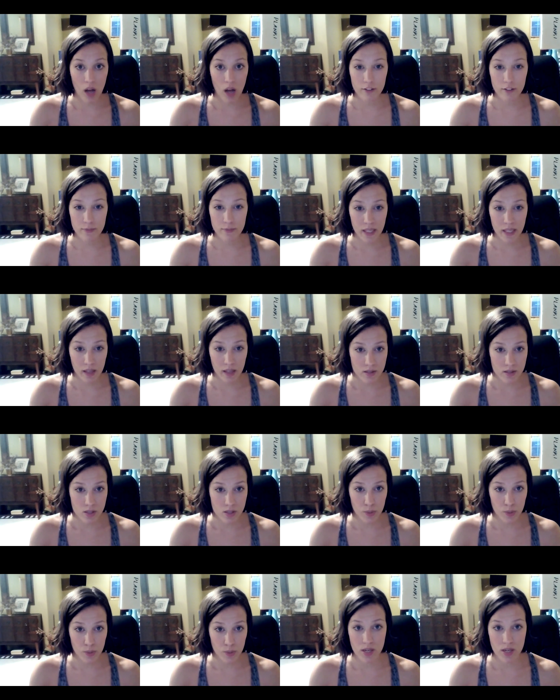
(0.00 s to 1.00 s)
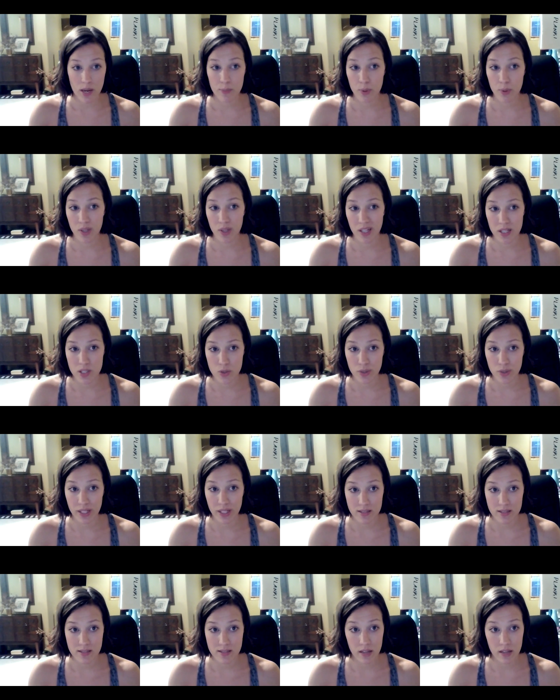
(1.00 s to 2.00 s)
of my customers and I put it into an
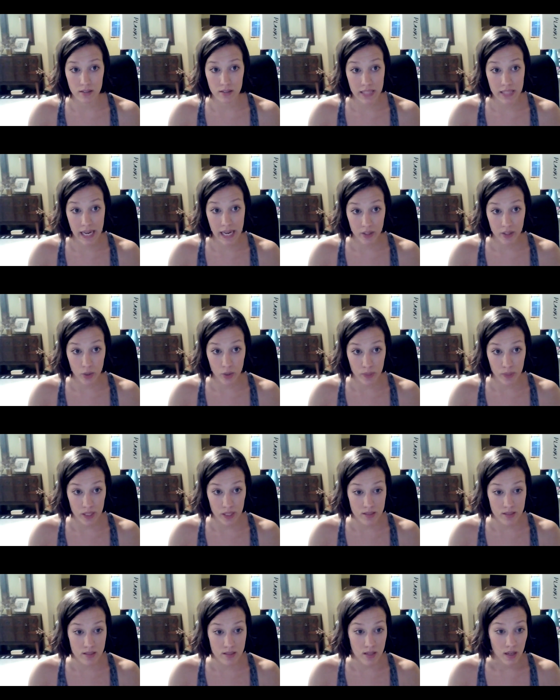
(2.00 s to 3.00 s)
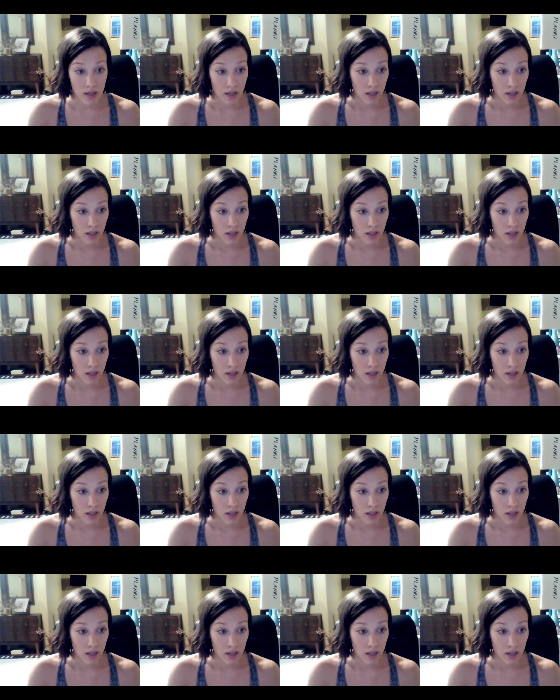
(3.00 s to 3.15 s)
Excel document.